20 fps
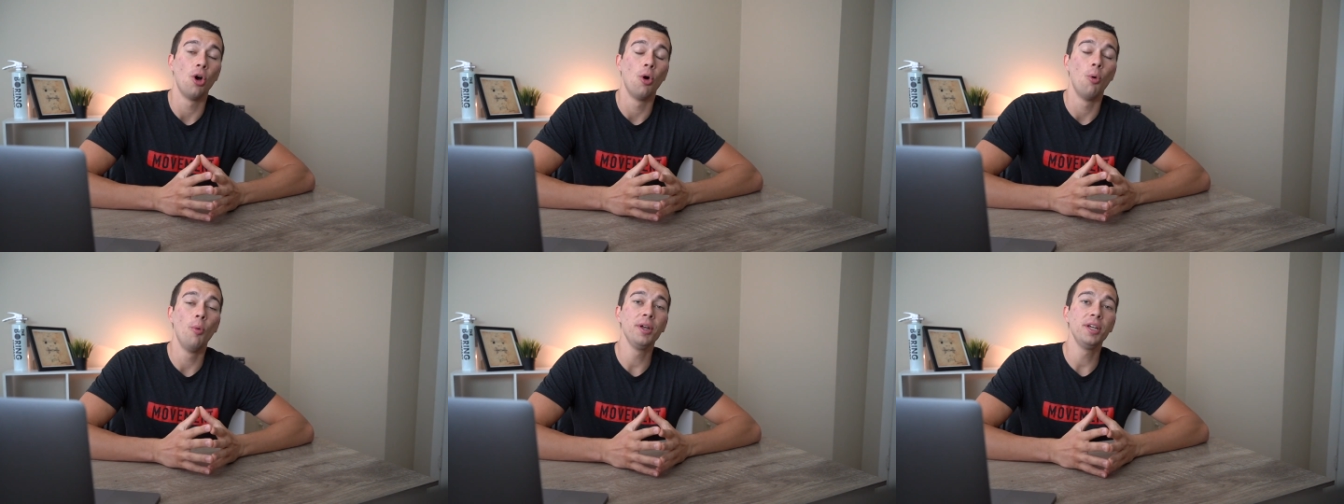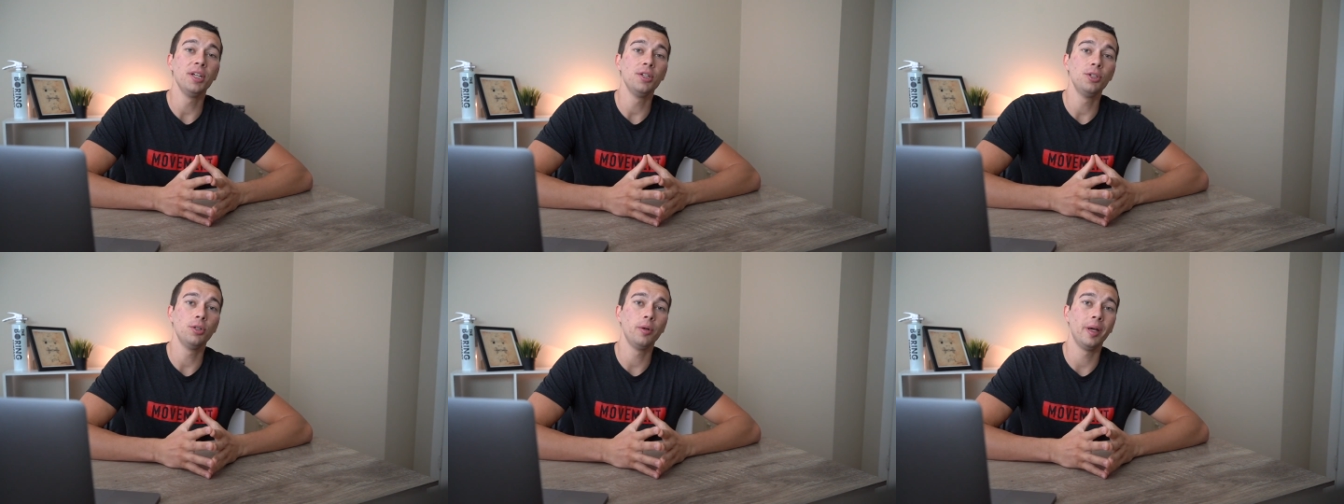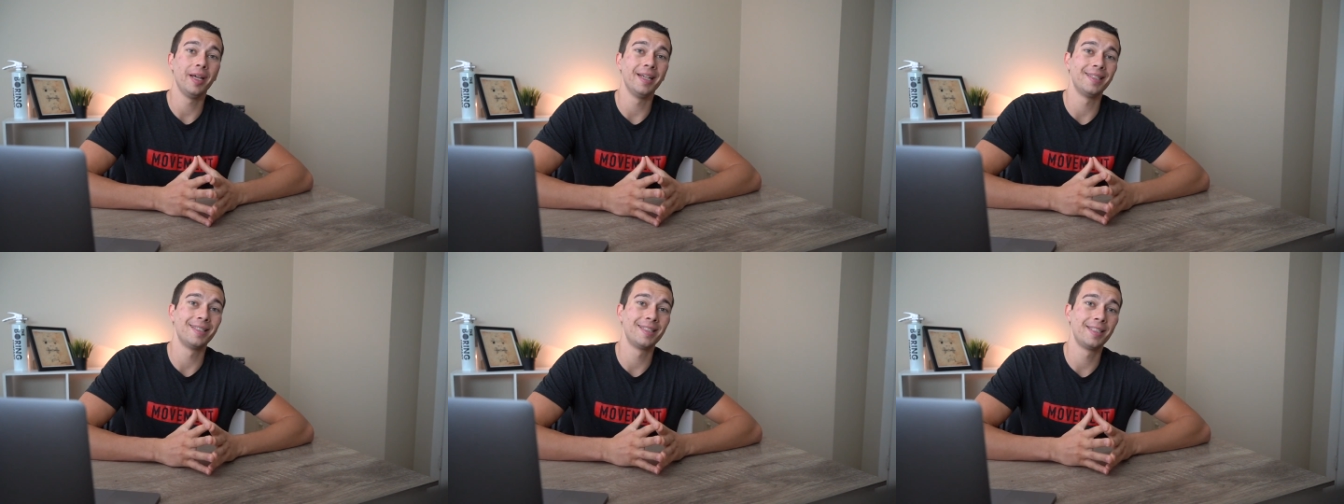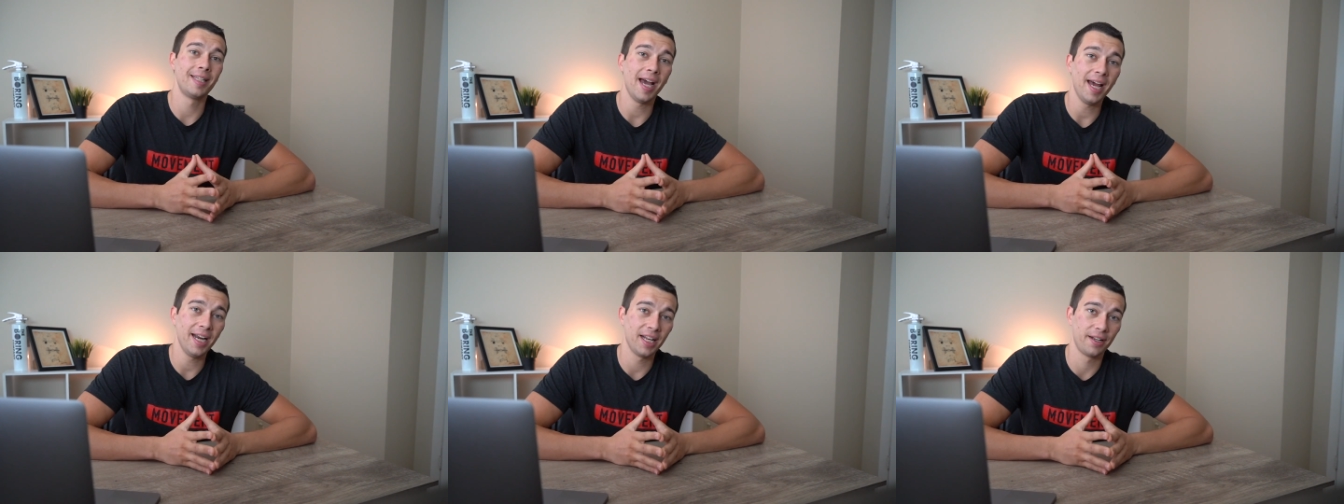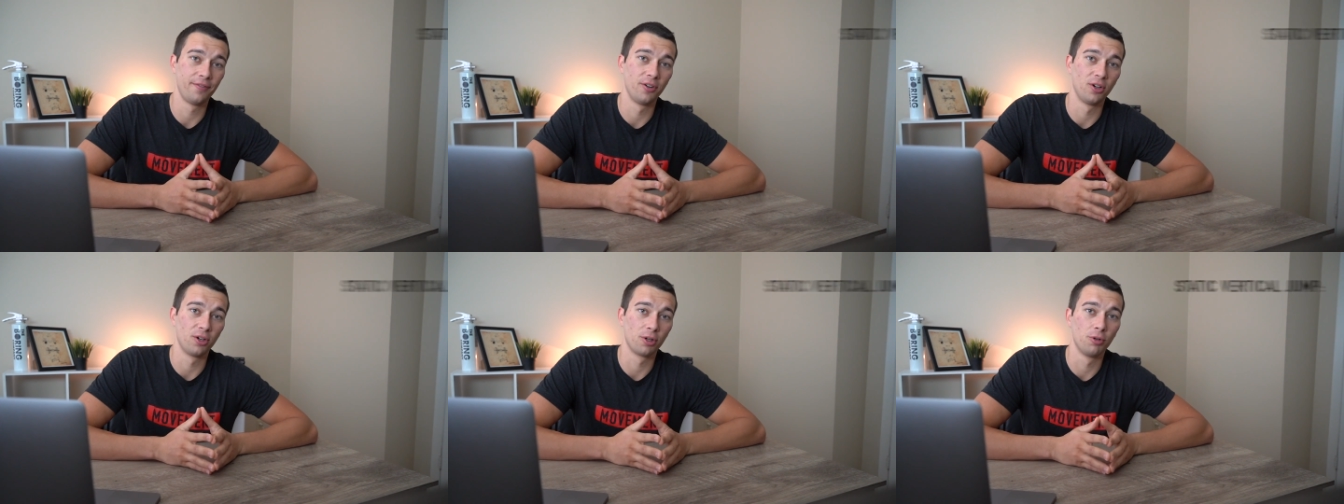We can do a
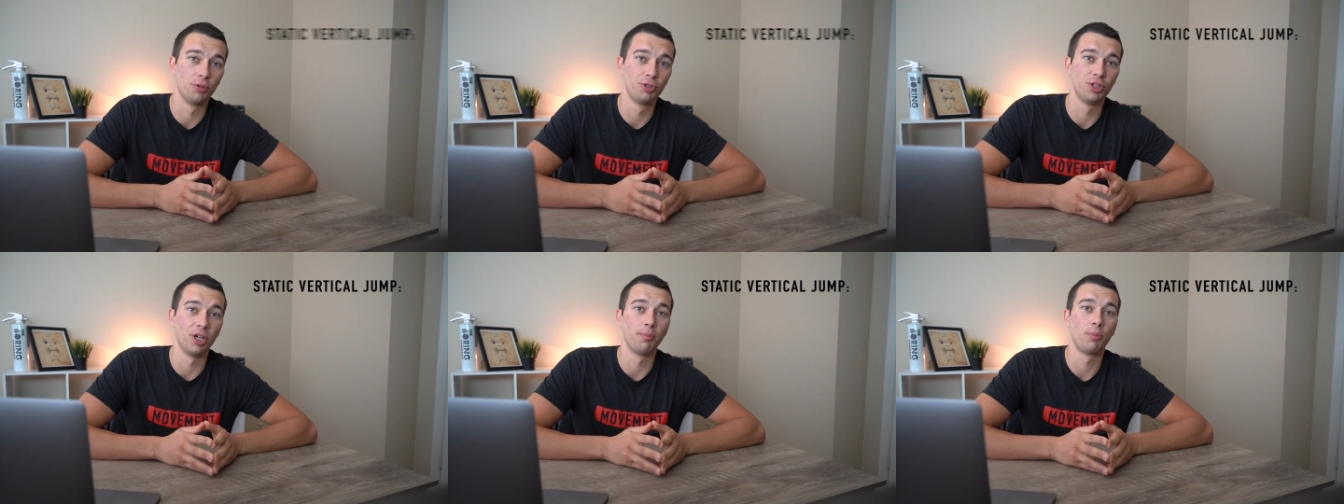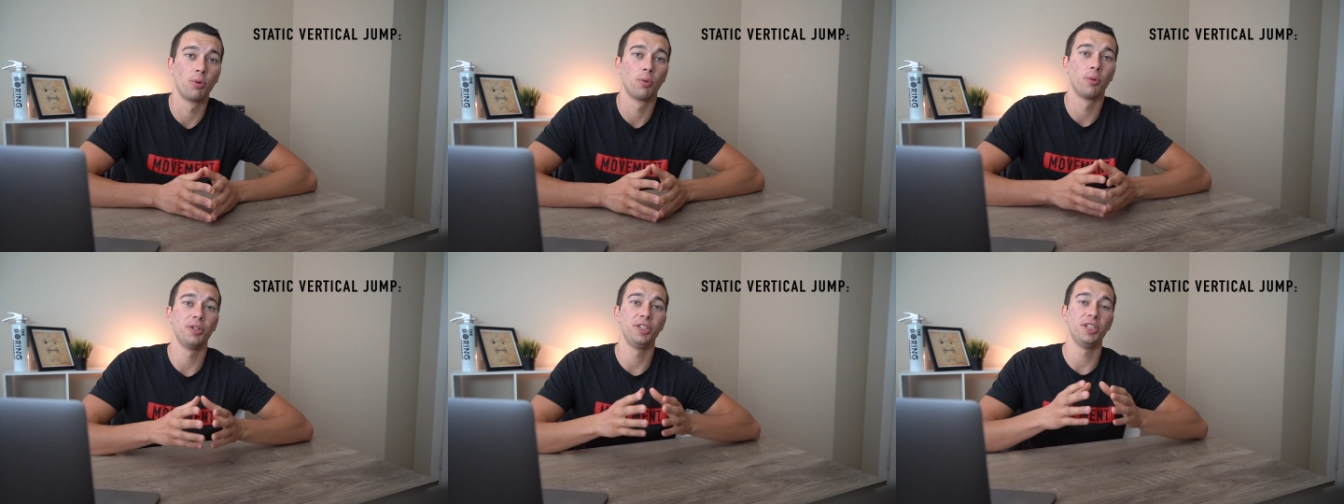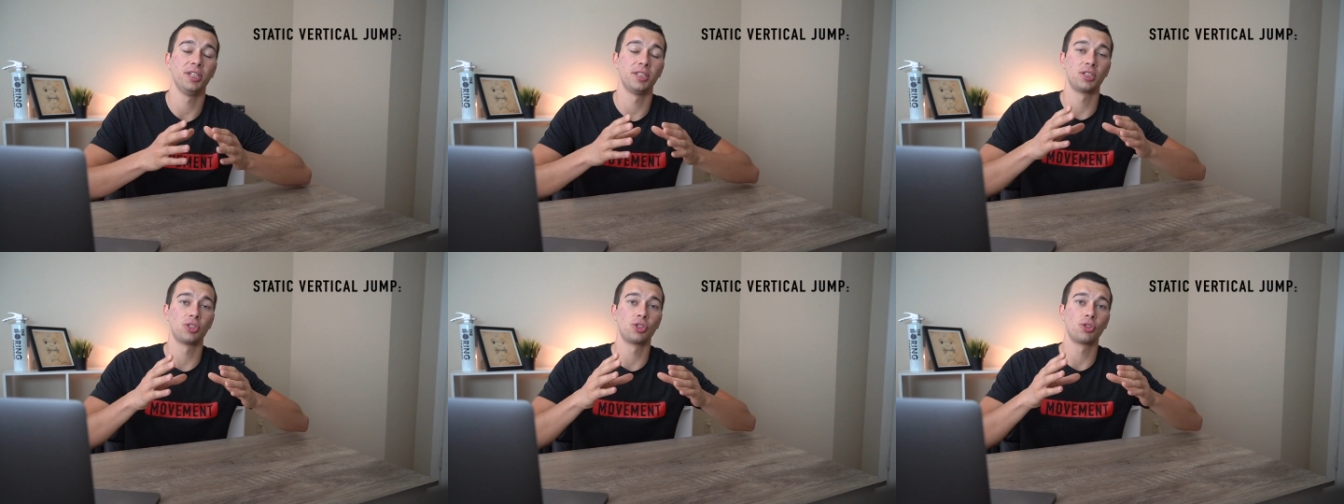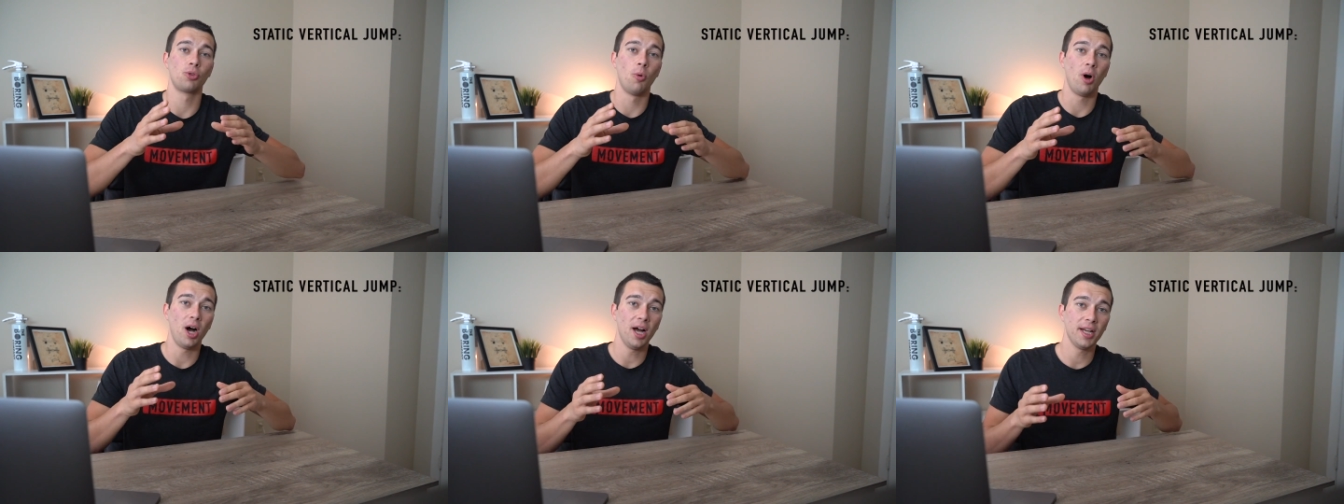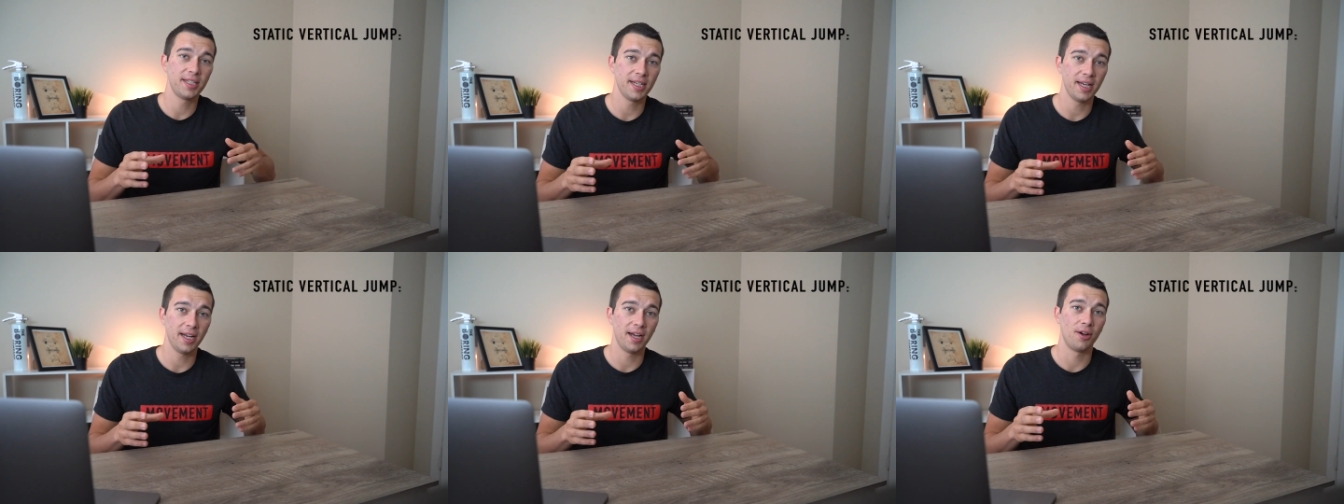static vertical jump where we just
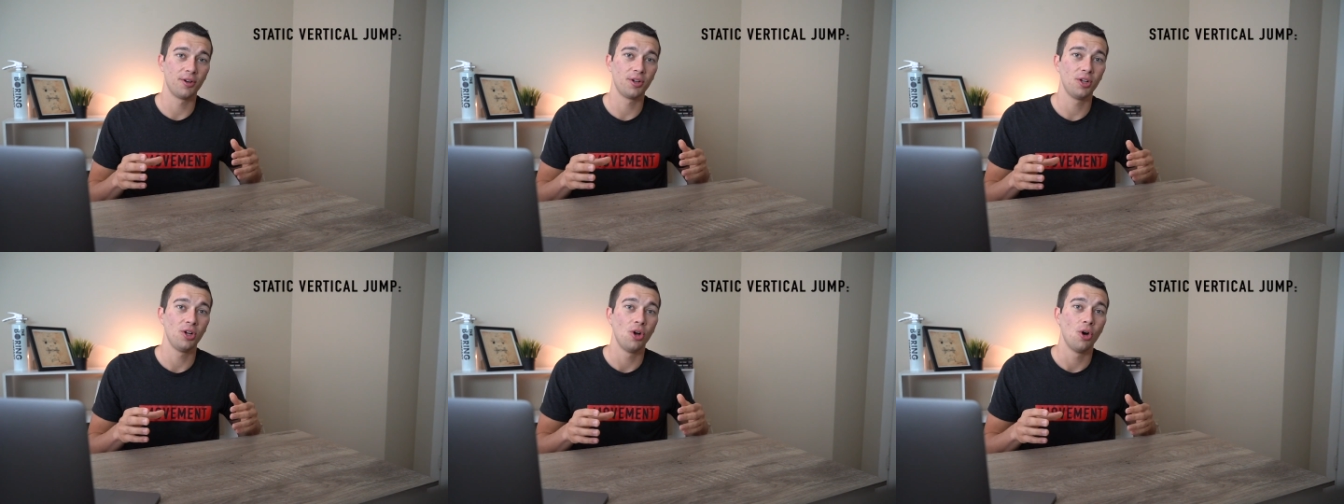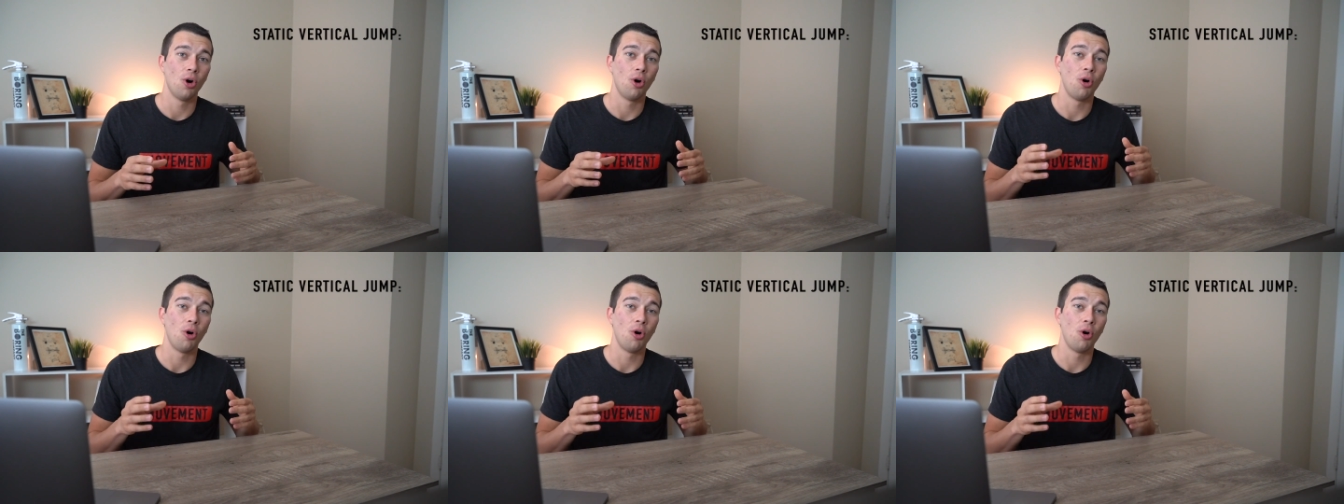squat down,